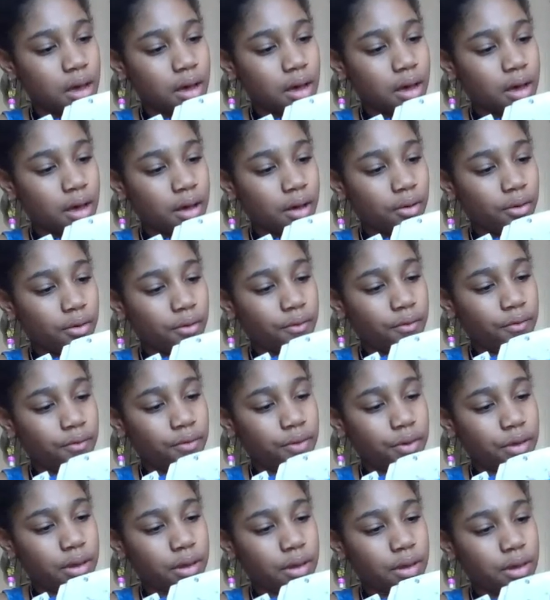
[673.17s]
of
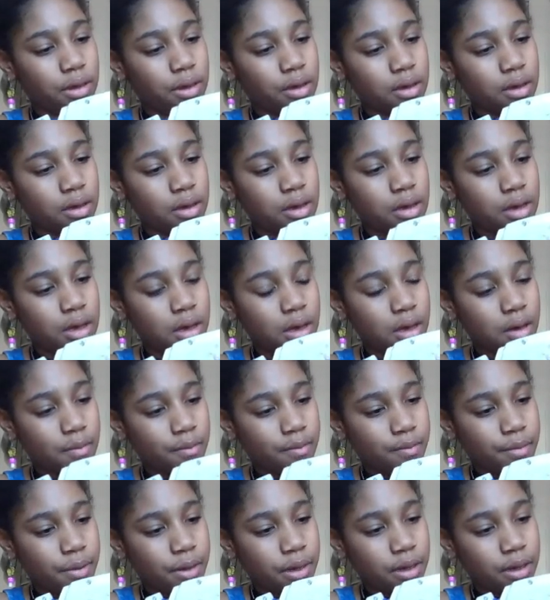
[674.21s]
the
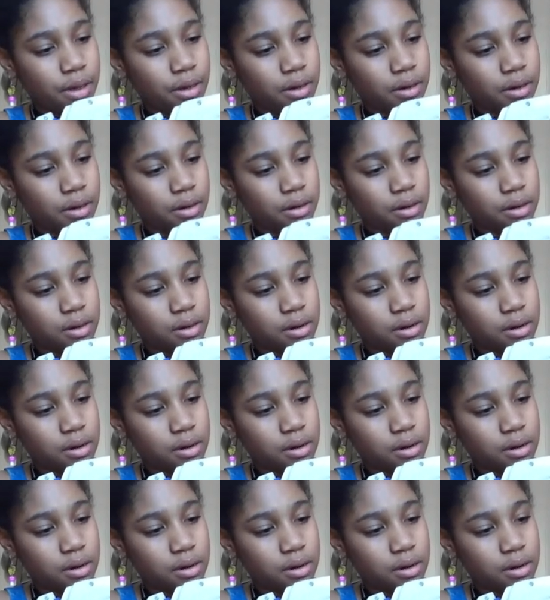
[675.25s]
pen.